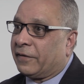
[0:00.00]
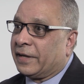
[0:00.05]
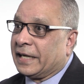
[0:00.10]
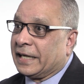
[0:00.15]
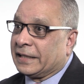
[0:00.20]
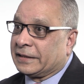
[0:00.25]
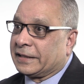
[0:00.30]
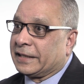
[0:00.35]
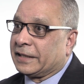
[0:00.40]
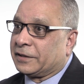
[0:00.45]
an
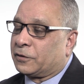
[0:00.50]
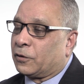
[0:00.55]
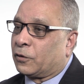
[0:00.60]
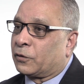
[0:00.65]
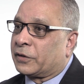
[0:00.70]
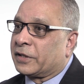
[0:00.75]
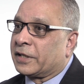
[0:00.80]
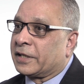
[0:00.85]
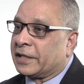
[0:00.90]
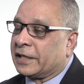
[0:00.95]
S A S
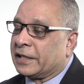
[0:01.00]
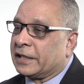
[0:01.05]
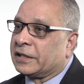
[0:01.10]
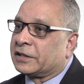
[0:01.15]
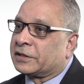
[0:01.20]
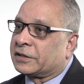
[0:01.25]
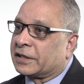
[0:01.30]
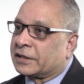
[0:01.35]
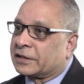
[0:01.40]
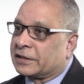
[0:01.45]
doctor is
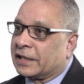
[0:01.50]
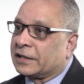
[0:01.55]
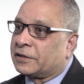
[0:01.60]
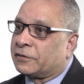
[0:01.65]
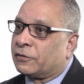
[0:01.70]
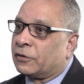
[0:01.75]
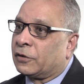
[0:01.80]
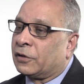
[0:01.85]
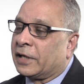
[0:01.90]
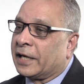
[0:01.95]

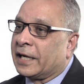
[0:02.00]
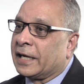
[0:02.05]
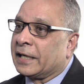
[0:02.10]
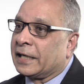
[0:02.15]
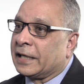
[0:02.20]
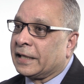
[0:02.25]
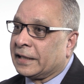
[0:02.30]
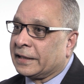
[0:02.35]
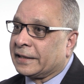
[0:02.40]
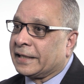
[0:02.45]
successful
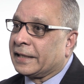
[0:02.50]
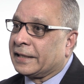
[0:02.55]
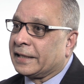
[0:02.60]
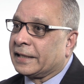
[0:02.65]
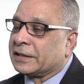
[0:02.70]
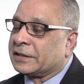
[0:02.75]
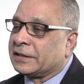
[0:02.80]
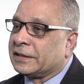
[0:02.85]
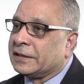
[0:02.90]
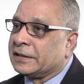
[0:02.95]
in getting
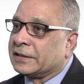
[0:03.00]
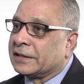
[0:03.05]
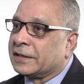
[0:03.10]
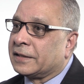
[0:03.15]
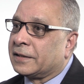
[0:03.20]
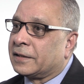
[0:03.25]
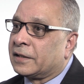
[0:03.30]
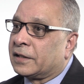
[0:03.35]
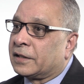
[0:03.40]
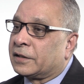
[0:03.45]
a C E S R,
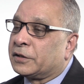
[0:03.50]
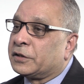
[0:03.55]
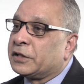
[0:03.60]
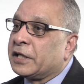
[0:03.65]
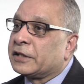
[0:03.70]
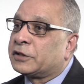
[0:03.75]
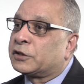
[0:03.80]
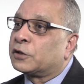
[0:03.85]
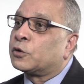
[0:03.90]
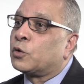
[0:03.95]
they
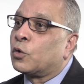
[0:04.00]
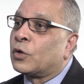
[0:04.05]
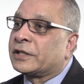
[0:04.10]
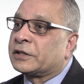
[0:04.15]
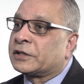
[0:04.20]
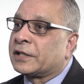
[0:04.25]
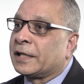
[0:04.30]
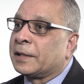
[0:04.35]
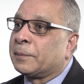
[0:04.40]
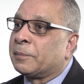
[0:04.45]
should go and
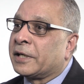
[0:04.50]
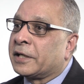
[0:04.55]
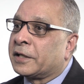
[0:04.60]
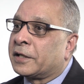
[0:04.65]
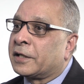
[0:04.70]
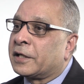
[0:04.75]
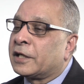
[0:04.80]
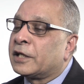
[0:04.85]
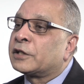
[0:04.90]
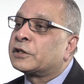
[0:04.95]
celebrate.
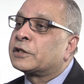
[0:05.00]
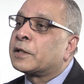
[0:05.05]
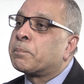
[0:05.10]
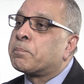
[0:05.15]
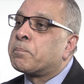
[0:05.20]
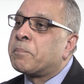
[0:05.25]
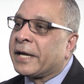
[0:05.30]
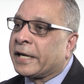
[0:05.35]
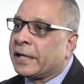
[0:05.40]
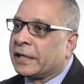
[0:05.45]
It's a
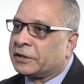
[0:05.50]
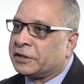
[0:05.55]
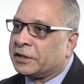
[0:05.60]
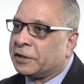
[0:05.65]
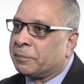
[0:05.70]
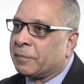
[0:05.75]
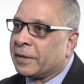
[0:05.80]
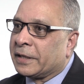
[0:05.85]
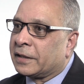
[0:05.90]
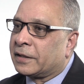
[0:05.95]
big
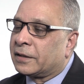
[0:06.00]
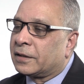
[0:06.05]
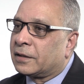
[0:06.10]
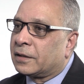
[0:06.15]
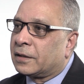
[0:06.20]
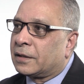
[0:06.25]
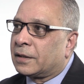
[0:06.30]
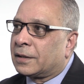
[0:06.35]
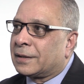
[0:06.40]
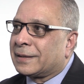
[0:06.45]
achievement.
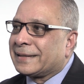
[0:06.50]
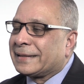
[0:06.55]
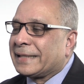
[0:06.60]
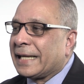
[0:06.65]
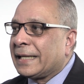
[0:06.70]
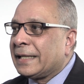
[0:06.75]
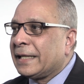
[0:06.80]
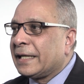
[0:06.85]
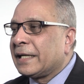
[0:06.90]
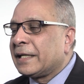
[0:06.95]

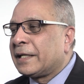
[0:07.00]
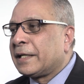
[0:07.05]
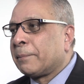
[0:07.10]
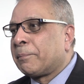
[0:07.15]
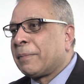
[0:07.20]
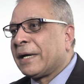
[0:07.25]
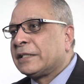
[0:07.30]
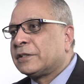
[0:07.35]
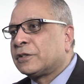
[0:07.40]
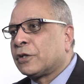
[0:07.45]
Then it
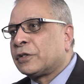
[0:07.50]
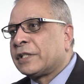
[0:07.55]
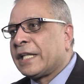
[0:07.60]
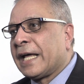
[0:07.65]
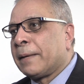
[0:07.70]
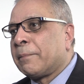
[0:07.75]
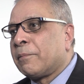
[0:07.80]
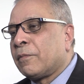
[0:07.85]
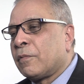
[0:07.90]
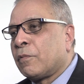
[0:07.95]
depends on
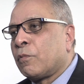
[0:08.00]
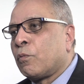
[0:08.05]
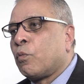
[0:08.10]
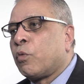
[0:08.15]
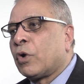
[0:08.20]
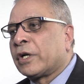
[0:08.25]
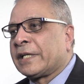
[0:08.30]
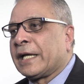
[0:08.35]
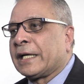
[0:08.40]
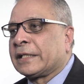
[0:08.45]
them
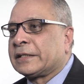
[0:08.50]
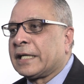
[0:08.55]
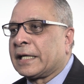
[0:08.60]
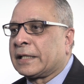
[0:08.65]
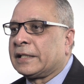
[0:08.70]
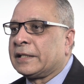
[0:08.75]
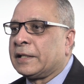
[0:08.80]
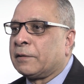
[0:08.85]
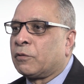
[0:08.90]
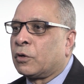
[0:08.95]
what
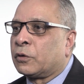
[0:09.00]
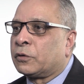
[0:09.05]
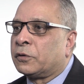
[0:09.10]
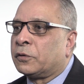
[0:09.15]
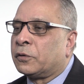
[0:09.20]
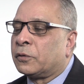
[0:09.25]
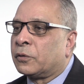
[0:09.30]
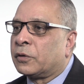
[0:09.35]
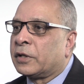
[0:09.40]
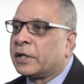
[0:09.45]
exactly they want to
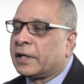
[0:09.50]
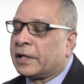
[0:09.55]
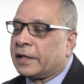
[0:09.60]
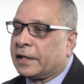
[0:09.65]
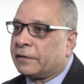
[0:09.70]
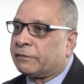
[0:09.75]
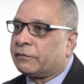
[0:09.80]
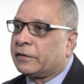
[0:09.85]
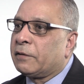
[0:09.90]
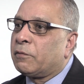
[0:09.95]
do.
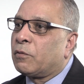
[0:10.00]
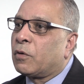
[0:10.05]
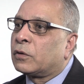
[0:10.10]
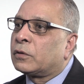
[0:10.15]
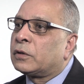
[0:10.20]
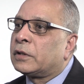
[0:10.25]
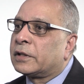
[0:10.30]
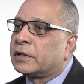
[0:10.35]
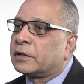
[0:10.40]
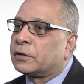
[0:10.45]
If they
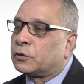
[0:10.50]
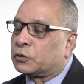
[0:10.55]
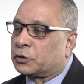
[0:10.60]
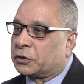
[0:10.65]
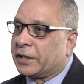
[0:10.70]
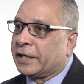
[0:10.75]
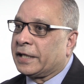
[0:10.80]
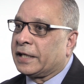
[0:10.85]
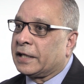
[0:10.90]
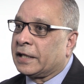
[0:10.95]
want to
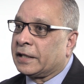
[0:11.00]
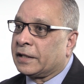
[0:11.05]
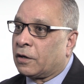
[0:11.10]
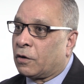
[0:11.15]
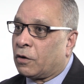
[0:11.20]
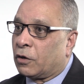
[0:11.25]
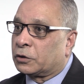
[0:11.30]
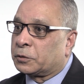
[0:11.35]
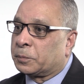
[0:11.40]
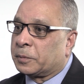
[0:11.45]
stay in the
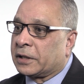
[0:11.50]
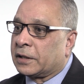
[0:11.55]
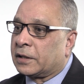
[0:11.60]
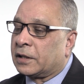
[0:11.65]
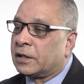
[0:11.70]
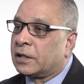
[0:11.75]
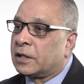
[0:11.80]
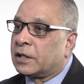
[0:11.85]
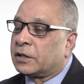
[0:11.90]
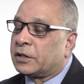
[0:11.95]
hospital,
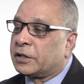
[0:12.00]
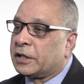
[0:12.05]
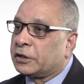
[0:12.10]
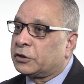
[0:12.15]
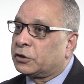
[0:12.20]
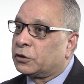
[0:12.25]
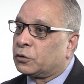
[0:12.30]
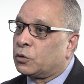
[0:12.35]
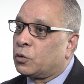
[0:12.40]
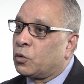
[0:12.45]
they
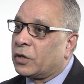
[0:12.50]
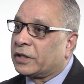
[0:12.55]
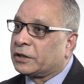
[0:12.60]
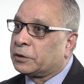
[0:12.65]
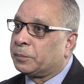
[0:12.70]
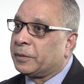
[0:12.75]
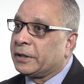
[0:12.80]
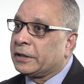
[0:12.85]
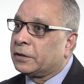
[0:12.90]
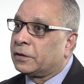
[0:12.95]
should go and
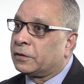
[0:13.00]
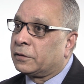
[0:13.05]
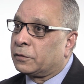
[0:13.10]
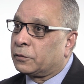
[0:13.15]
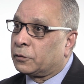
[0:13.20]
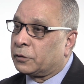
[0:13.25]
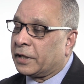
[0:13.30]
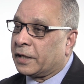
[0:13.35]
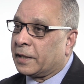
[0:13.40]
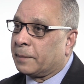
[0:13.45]
speak
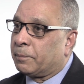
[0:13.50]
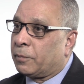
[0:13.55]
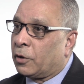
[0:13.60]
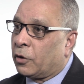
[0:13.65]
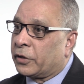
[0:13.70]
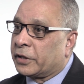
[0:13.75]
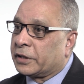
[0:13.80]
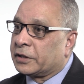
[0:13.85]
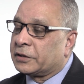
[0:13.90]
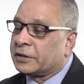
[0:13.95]
to their
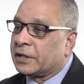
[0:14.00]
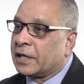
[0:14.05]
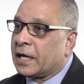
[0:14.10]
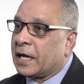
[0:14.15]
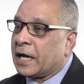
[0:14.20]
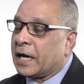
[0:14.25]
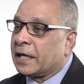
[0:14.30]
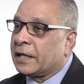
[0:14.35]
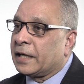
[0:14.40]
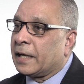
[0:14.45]
employers,
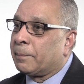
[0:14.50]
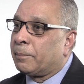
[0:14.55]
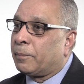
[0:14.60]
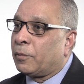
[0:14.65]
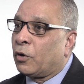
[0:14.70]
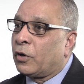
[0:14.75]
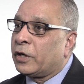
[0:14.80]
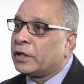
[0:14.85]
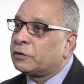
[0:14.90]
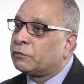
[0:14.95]
and
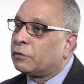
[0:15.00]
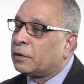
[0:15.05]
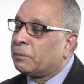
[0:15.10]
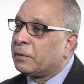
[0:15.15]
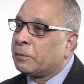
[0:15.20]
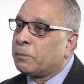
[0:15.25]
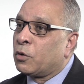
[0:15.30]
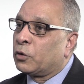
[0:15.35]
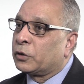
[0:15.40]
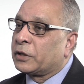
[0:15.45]
employers will be
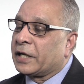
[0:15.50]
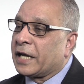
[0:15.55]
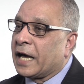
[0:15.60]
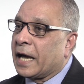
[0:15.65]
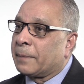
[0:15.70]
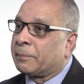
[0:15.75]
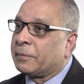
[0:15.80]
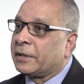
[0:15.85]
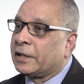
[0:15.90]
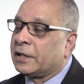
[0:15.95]
more than
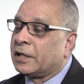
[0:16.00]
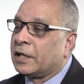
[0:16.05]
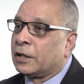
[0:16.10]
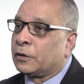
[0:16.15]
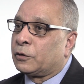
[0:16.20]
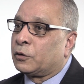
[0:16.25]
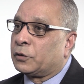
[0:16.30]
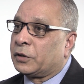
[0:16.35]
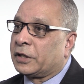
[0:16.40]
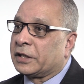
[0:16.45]
happy
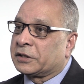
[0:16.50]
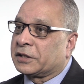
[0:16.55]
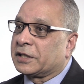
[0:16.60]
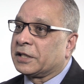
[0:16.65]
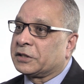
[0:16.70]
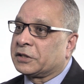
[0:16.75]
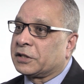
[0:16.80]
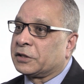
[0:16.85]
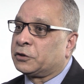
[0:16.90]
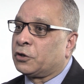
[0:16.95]
to
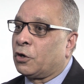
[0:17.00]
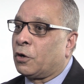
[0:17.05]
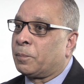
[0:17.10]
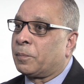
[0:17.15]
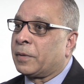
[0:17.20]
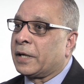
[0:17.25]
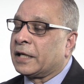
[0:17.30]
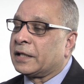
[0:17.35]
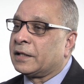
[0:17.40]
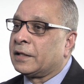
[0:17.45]
discuss a job
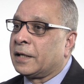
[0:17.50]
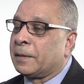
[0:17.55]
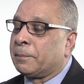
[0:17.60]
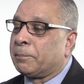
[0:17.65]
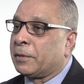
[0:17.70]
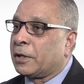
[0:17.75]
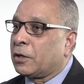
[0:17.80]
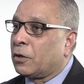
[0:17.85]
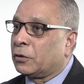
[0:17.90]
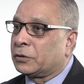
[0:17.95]
plan,
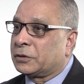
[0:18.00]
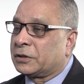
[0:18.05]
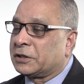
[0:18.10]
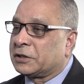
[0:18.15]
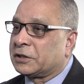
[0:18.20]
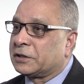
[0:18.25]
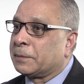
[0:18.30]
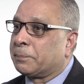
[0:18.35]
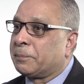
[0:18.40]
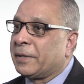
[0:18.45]
because this
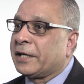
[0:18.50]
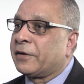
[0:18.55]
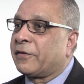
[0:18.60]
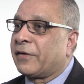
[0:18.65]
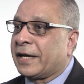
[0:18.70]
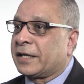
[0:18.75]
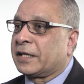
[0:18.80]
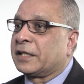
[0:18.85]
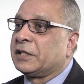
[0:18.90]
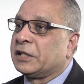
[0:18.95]
is a big
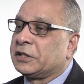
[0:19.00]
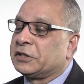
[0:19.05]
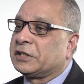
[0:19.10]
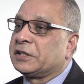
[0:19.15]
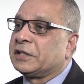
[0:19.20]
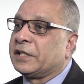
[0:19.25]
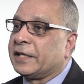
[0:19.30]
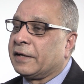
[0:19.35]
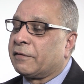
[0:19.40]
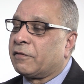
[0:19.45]

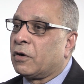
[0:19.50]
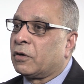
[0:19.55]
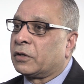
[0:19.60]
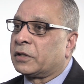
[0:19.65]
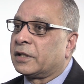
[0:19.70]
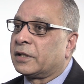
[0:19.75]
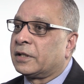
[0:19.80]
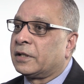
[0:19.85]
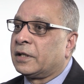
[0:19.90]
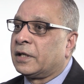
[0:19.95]
recognition they have got,
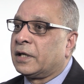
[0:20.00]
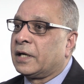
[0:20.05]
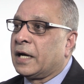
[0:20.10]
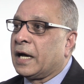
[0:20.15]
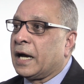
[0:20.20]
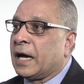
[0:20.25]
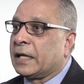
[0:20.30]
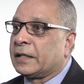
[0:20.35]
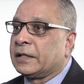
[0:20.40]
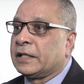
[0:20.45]

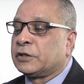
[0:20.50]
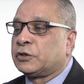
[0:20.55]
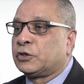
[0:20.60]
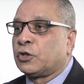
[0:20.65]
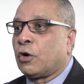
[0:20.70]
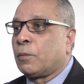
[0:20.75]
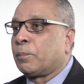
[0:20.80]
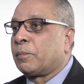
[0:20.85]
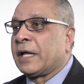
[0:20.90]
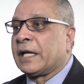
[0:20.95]
and their
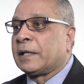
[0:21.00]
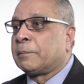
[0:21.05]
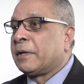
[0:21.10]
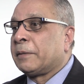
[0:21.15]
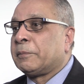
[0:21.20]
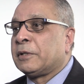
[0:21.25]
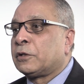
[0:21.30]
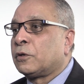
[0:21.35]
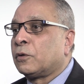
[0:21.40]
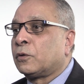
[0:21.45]
job plan may
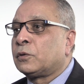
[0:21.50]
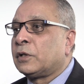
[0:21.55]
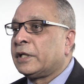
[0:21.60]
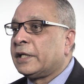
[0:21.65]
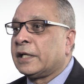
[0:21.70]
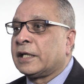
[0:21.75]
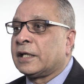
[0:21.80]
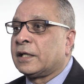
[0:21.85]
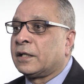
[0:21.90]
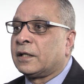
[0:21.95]
be
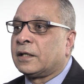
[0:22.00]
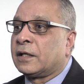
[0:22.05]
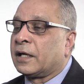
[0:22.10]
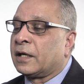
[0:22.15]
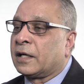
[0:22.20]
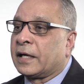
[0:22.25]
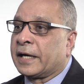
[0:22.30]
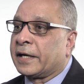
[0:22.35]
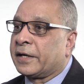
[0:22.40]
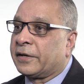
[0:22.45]
totally
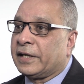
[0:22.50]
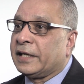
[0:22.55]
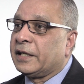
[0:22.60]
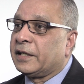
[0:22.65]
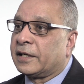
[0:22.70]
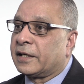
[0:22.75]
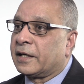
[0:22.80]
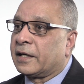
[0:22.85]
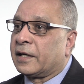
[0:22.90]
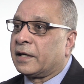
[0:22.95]

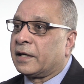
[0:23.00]
agreed,